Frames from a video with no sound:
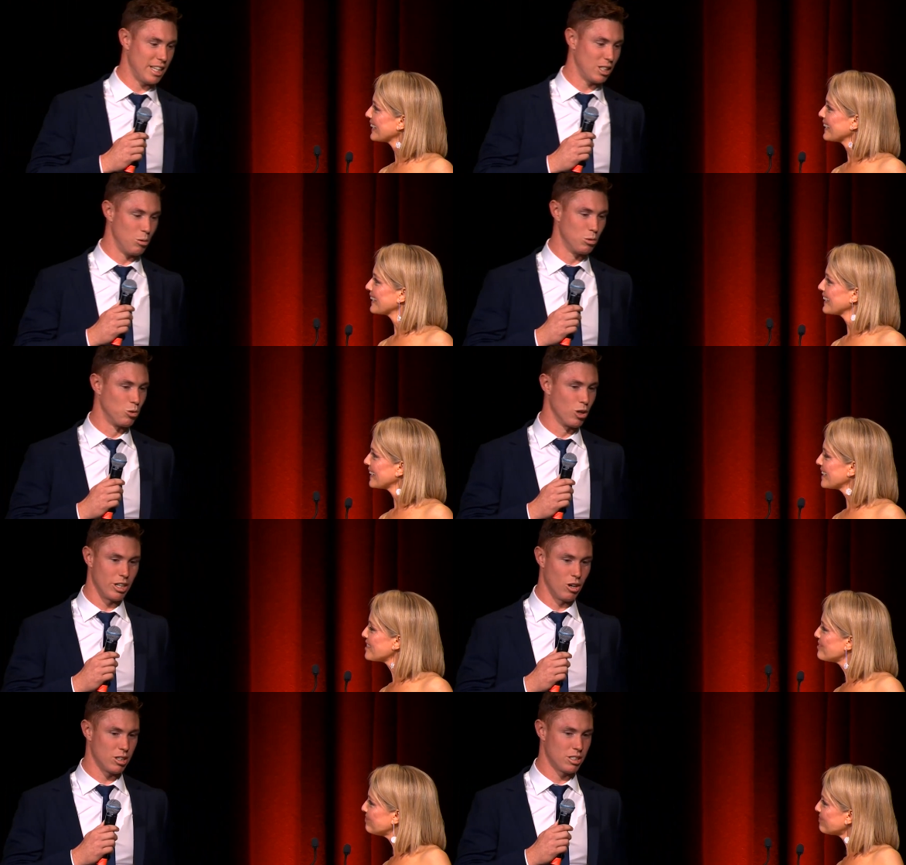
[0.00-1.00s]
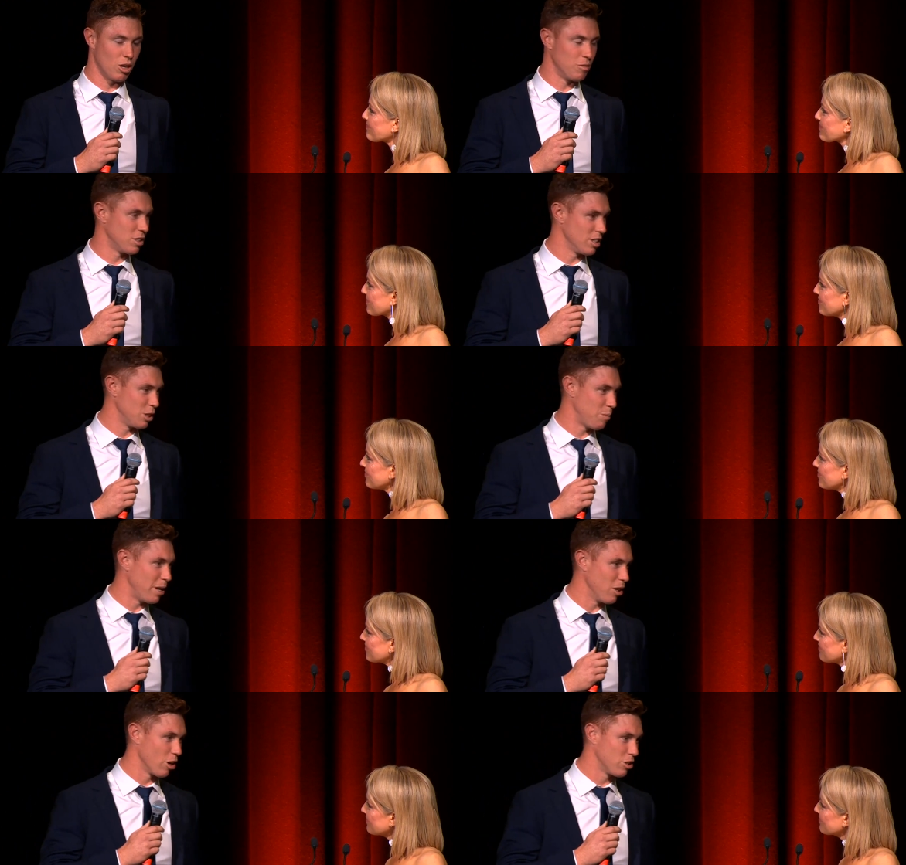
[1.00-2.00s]
Speaker 1: It, it was really nice to obviously spend
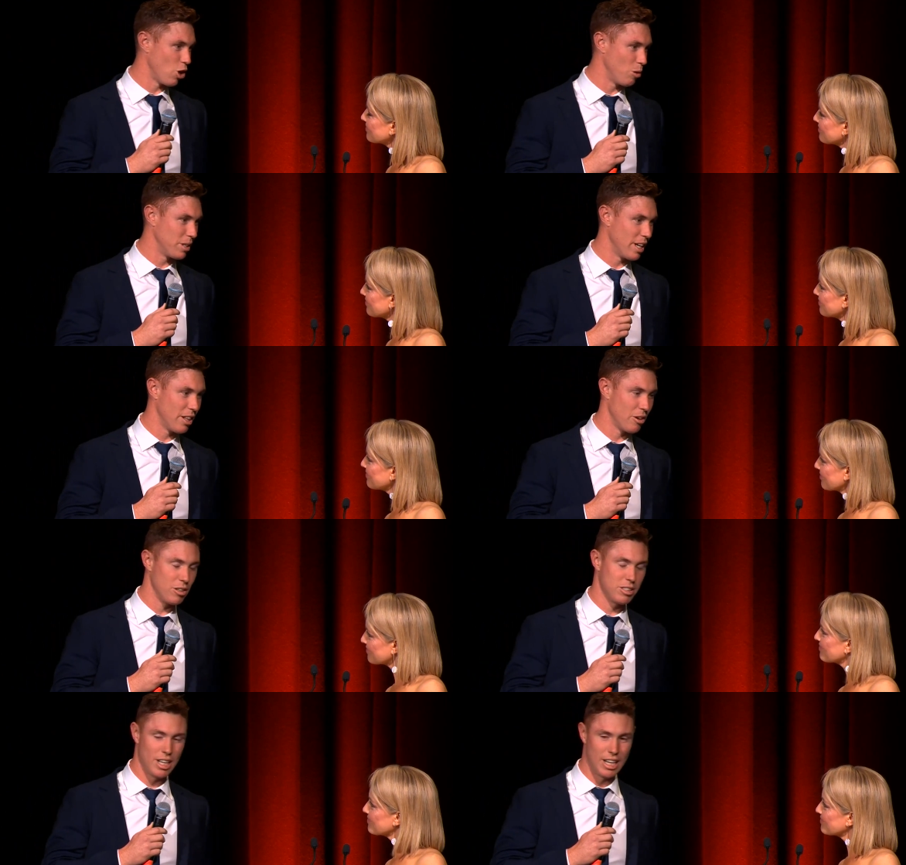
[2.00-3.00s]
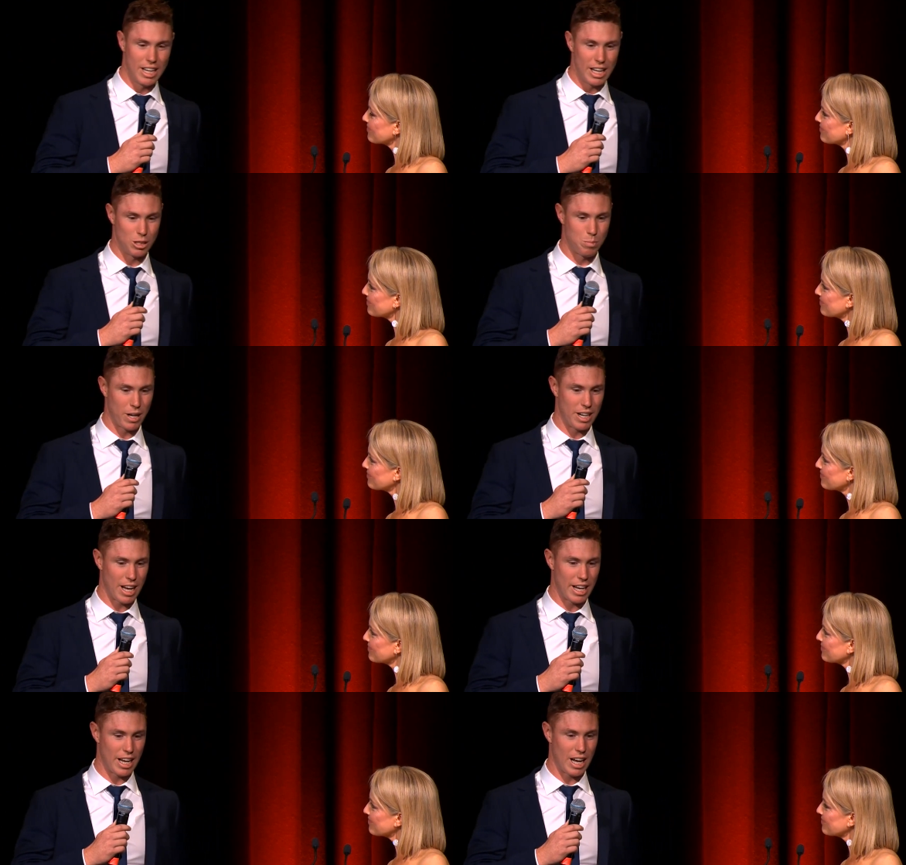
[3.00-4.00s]
a lot of time together. It's, it's been
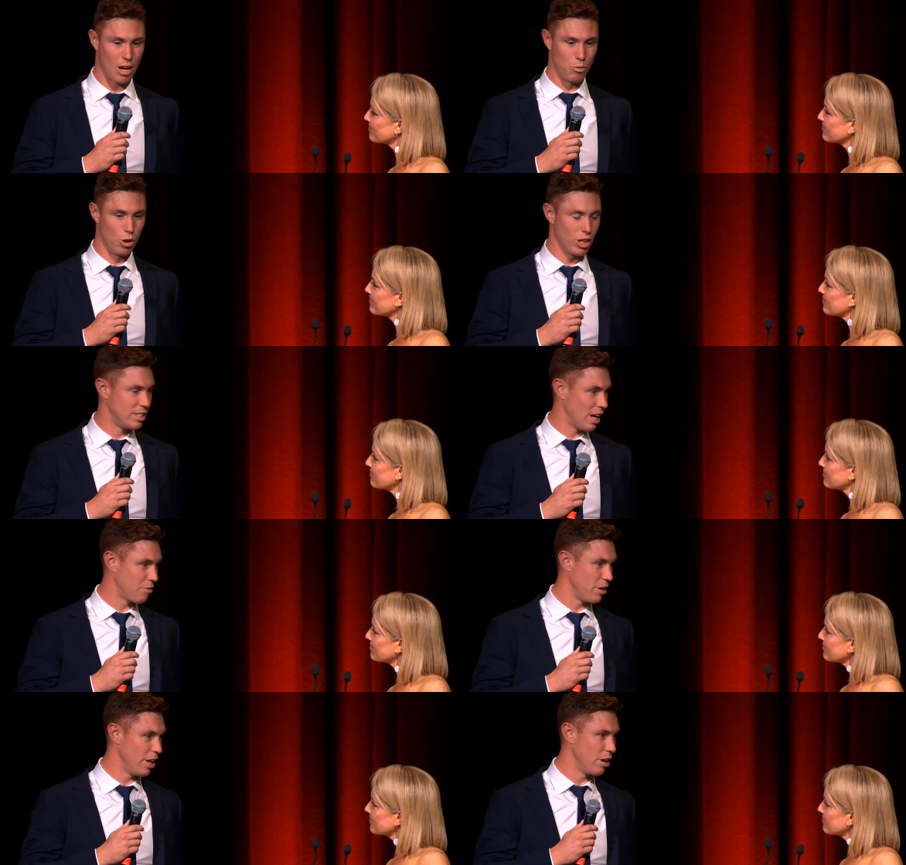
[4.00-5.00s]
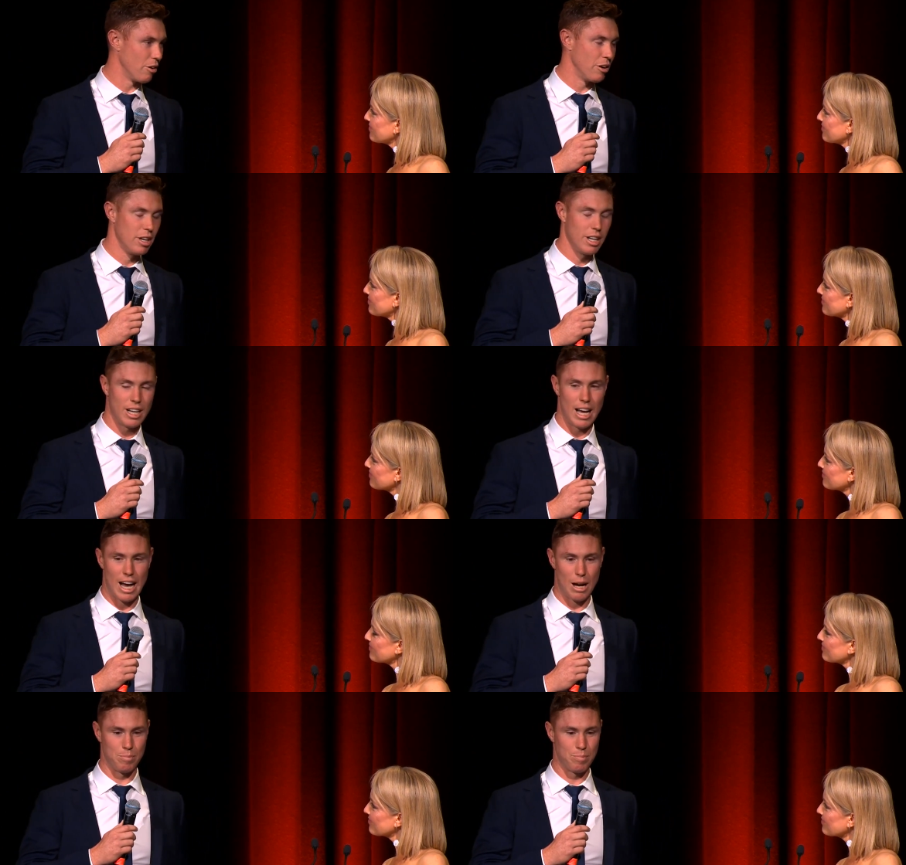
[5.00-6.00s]
a, uh, really tough year, and
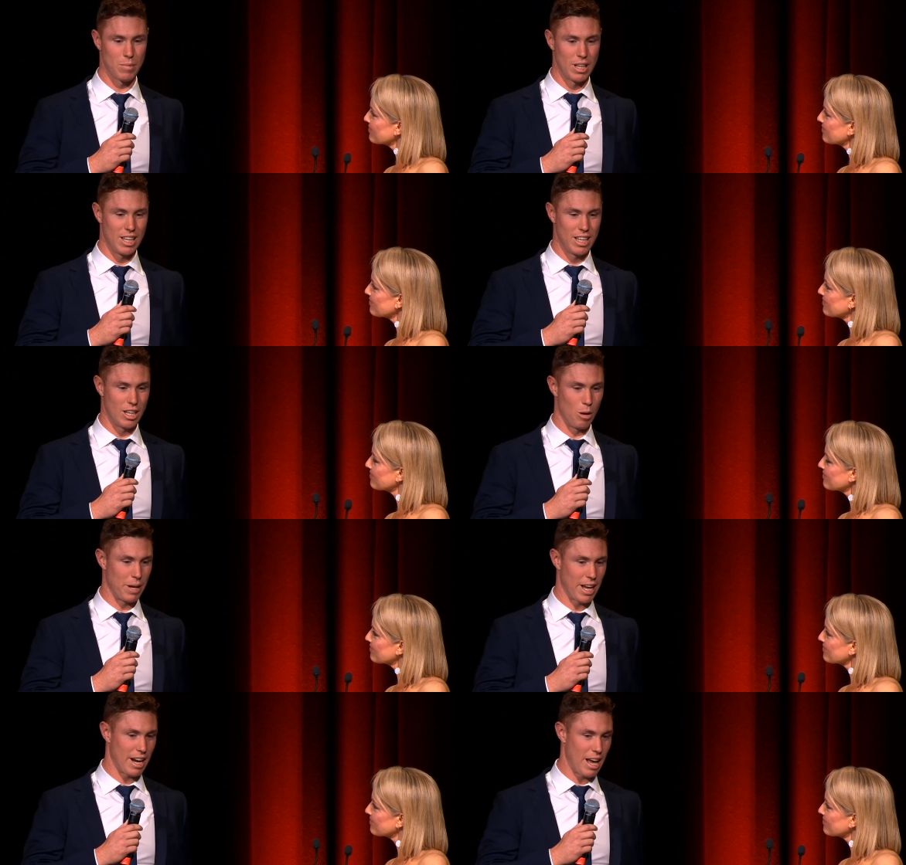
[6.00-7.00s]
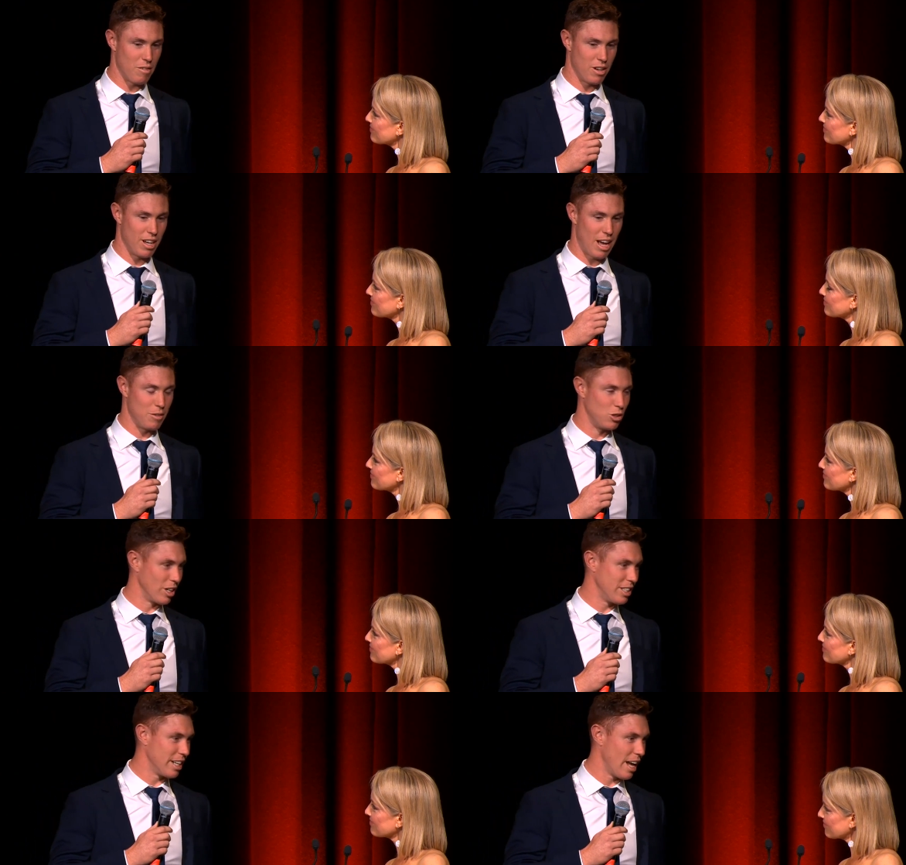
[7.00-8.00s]
um, you know, being able to have a have a
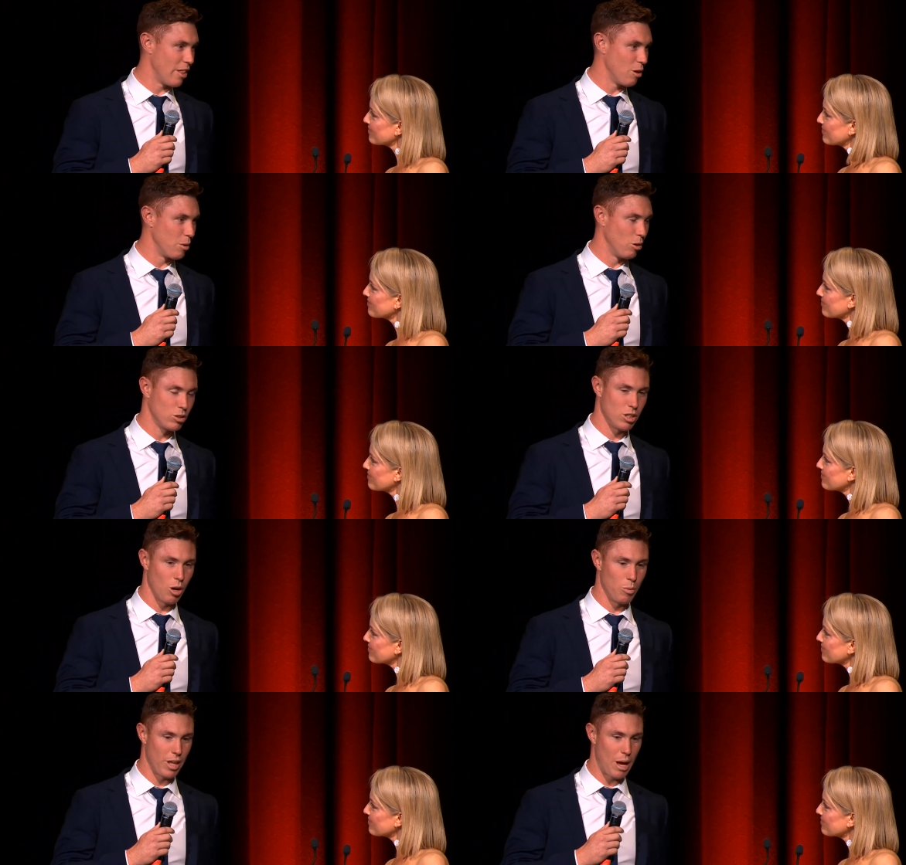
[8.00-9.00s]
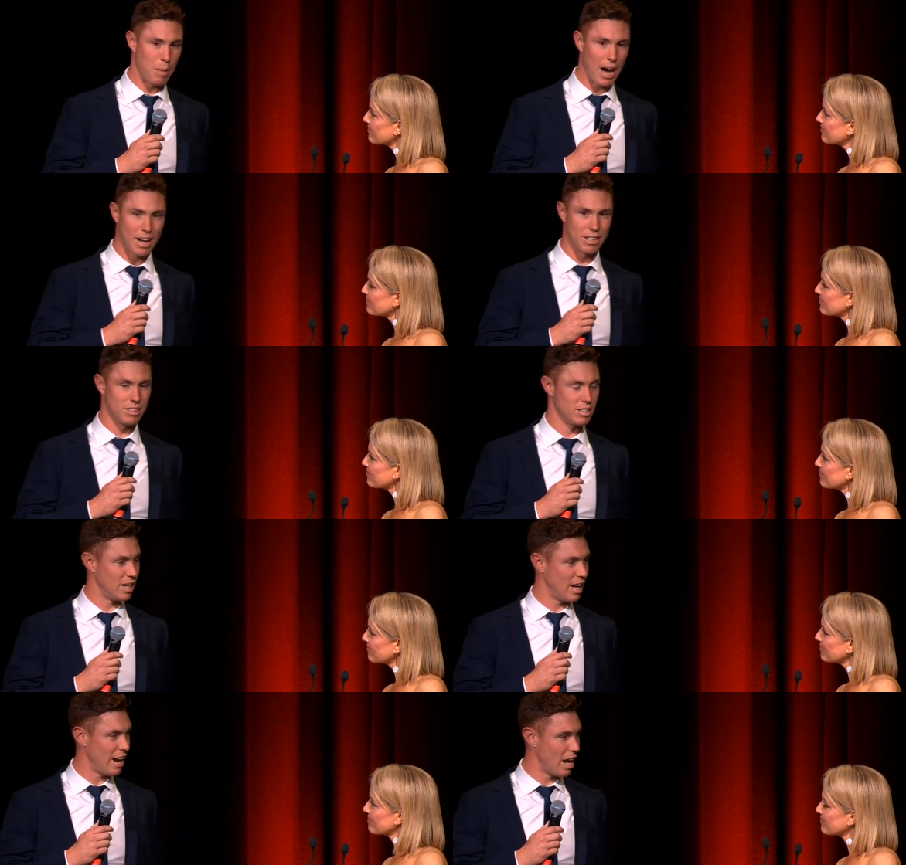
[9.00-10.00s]
drink together, but also with our partners and
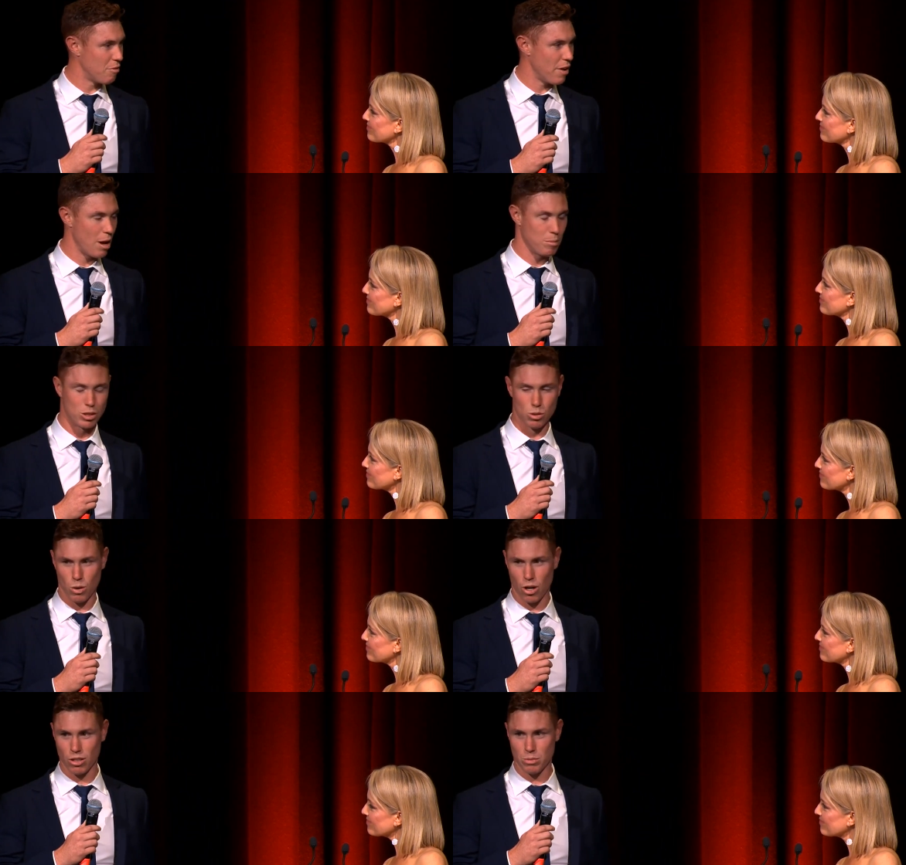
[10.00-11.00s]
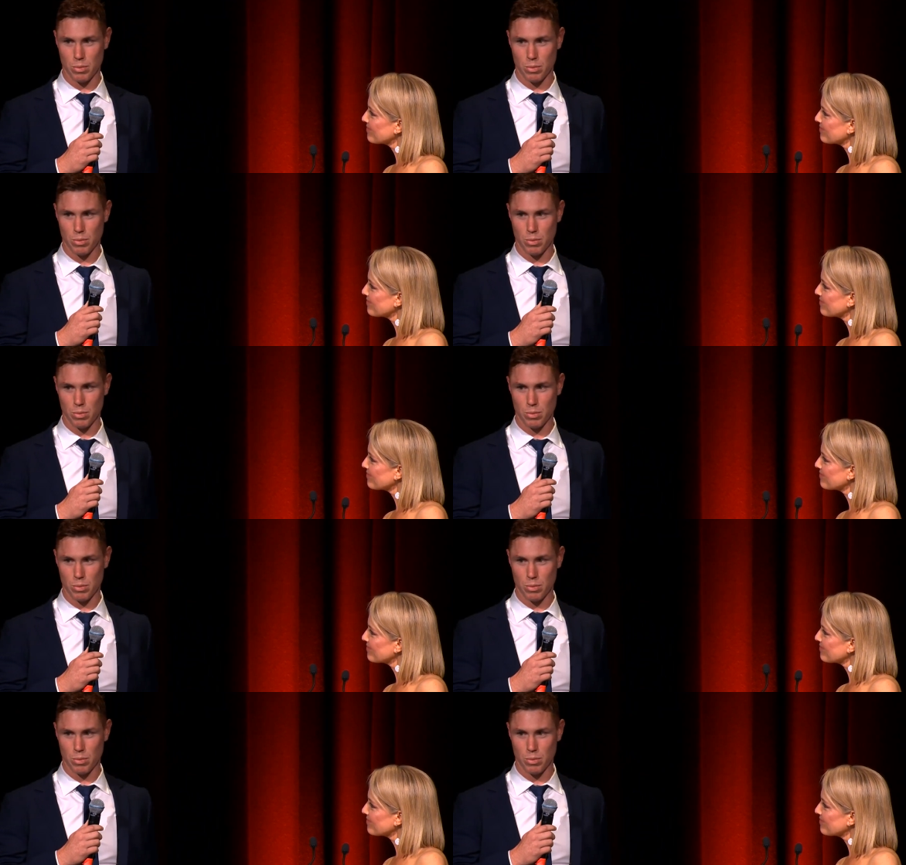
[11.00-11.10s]
our, and our families as well, it's